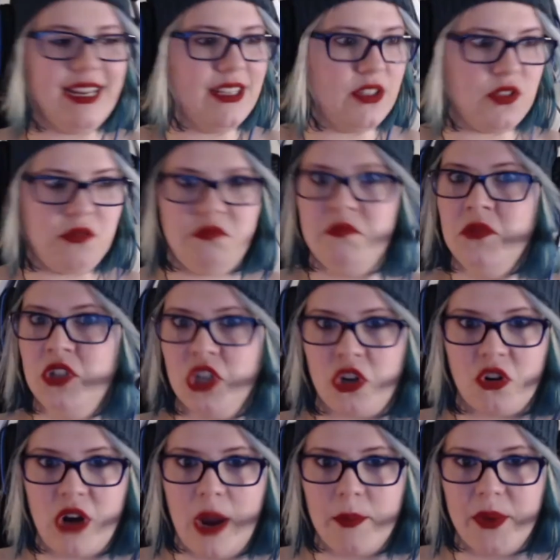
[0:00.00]
is
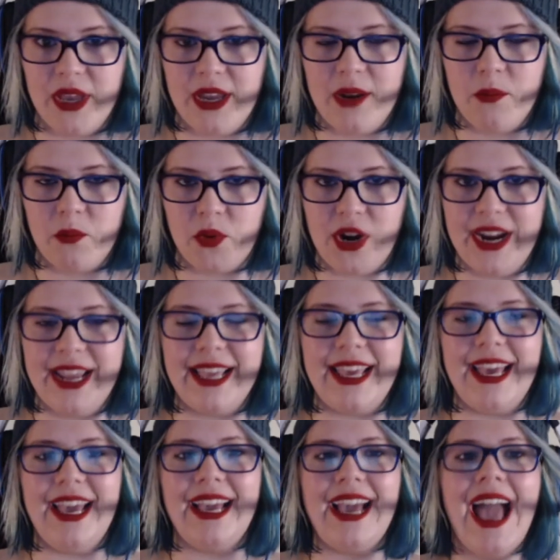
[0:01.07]
decrepit and
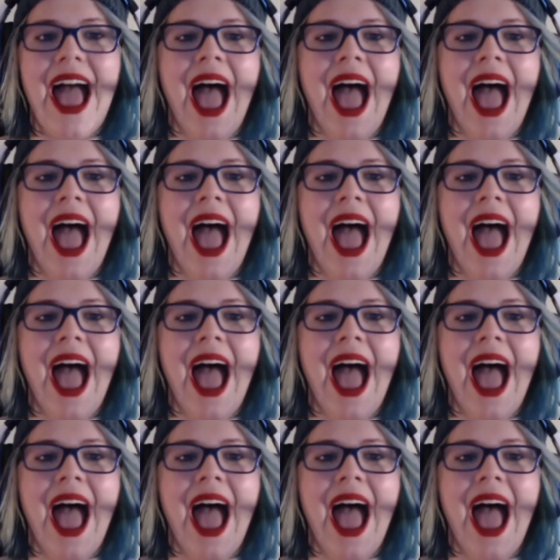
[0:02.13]
breaking.